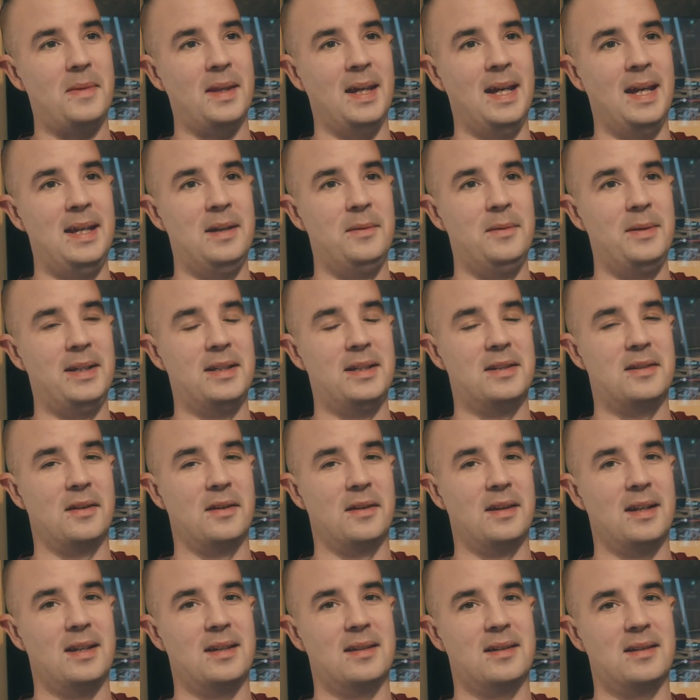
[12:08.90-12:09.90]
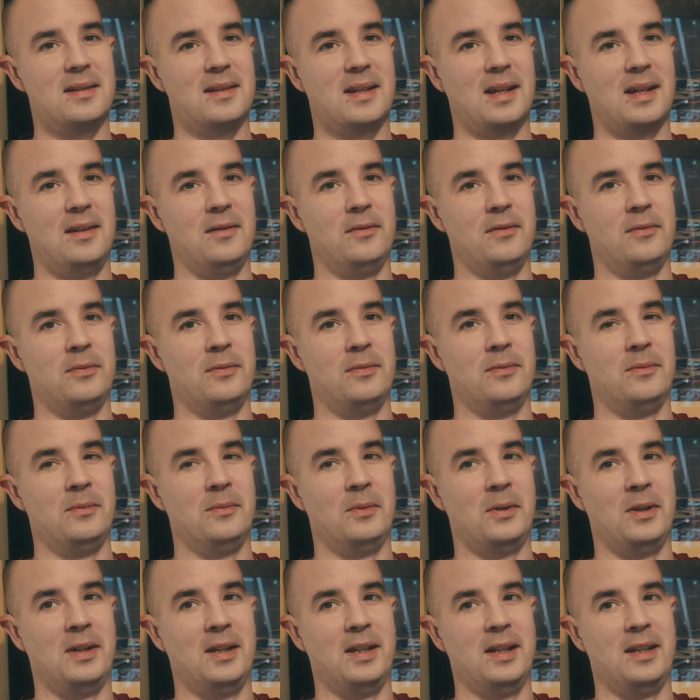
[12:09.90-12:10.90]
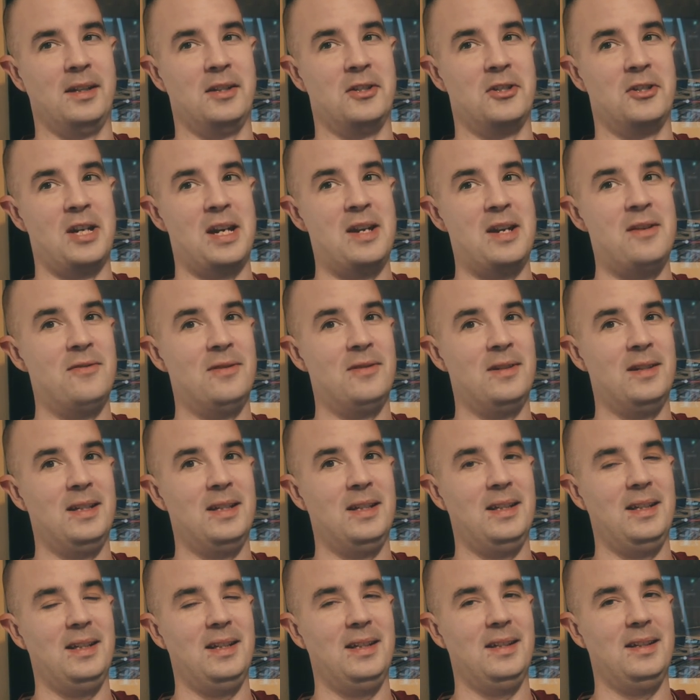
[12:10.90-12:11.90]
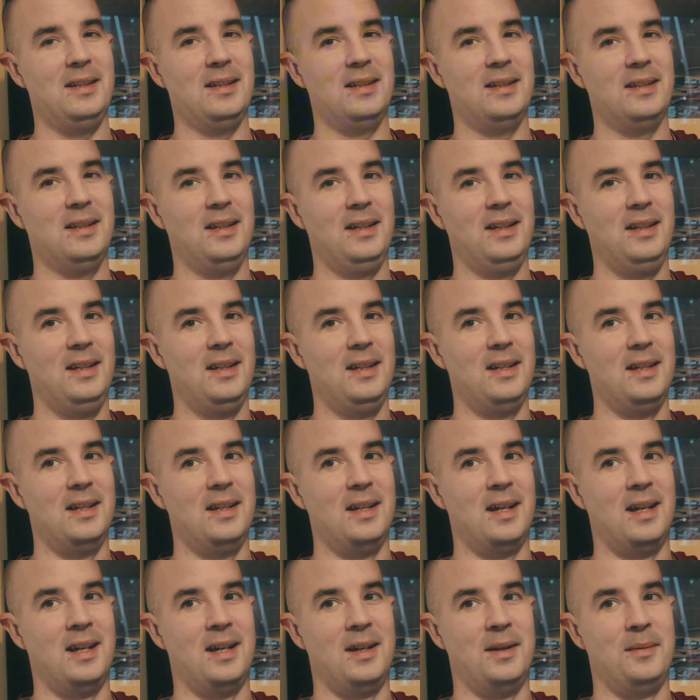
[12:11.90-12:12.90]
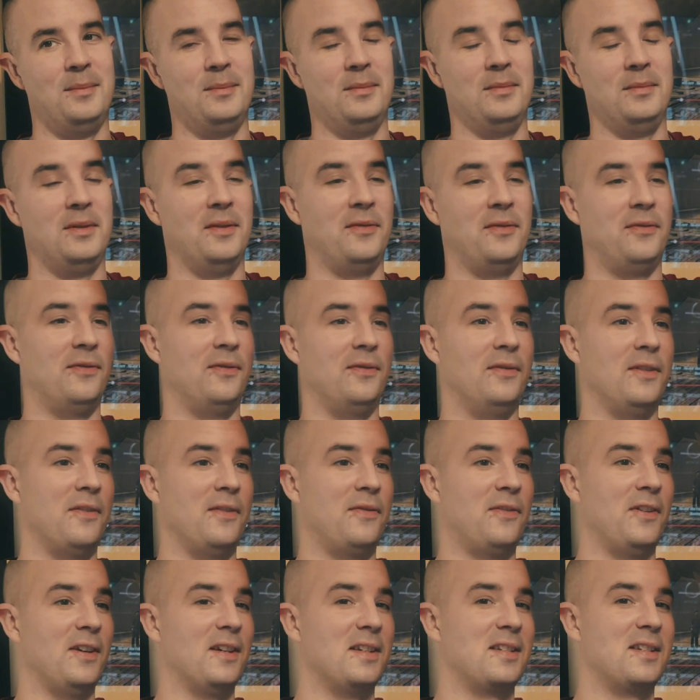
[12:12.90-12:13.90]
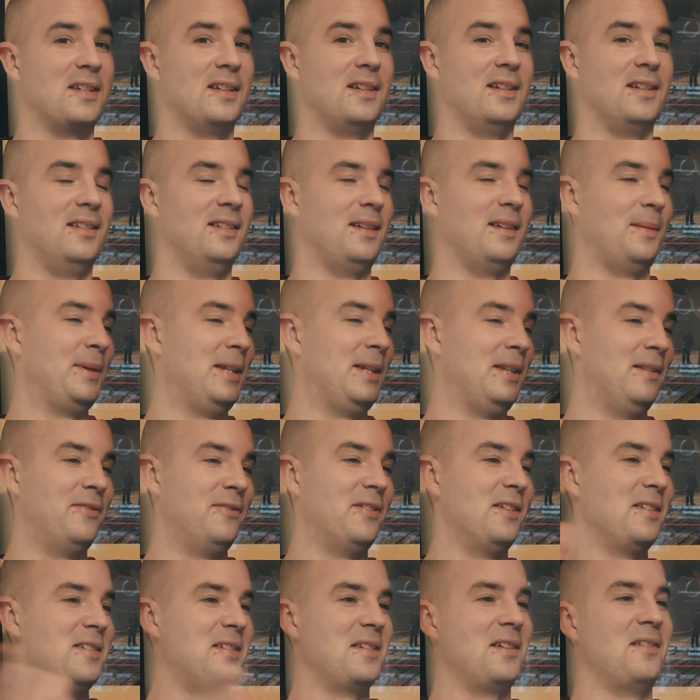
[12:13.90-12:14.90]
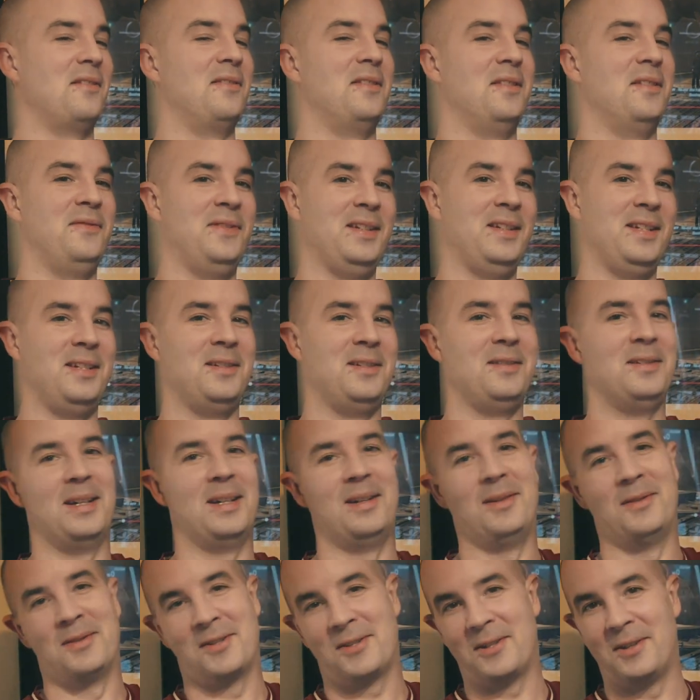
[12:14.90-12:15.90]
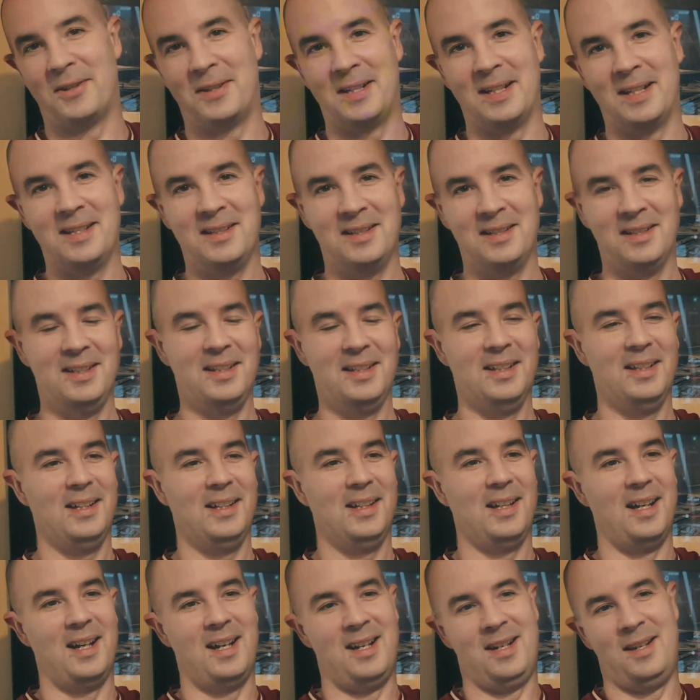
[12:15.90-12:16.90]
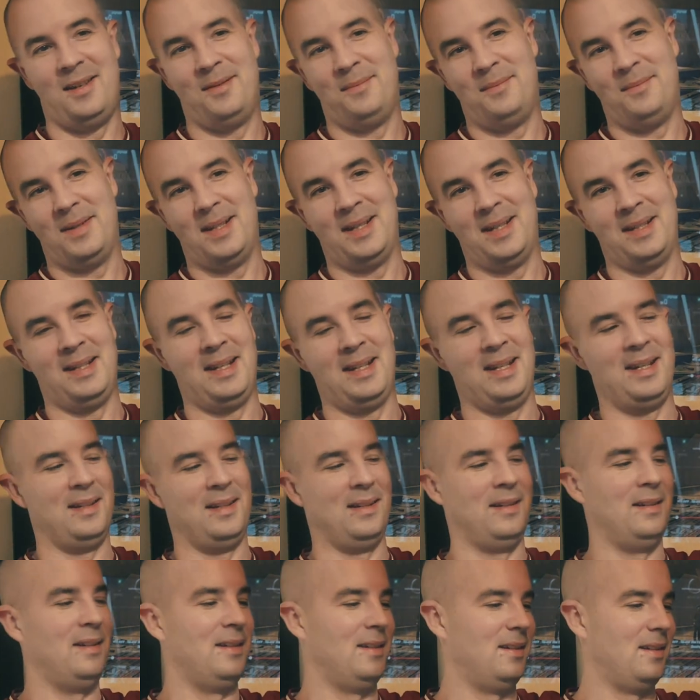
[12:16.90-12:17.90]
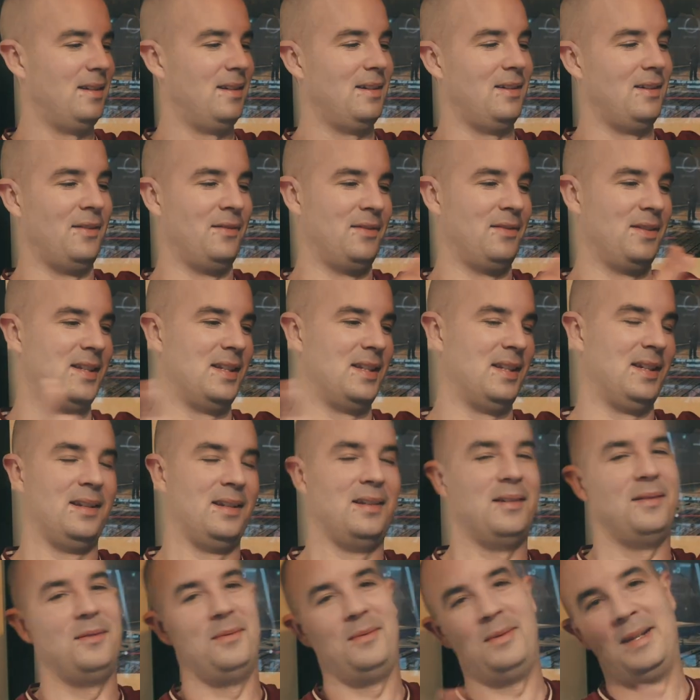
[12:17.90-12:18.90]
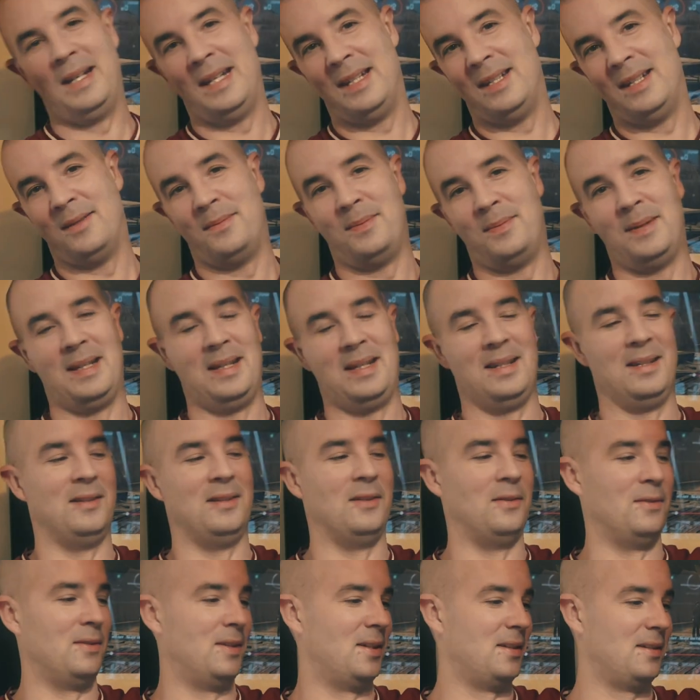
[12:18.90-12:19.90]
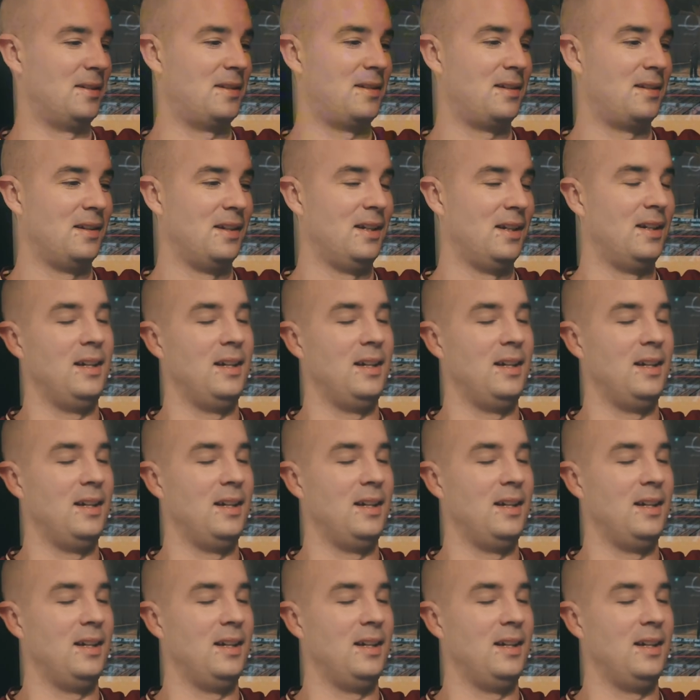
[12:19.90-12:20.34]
Anyway, so that's kind of what I generally eat. The first half of the video that I was cooking, and then obviously we ended up eating donuts.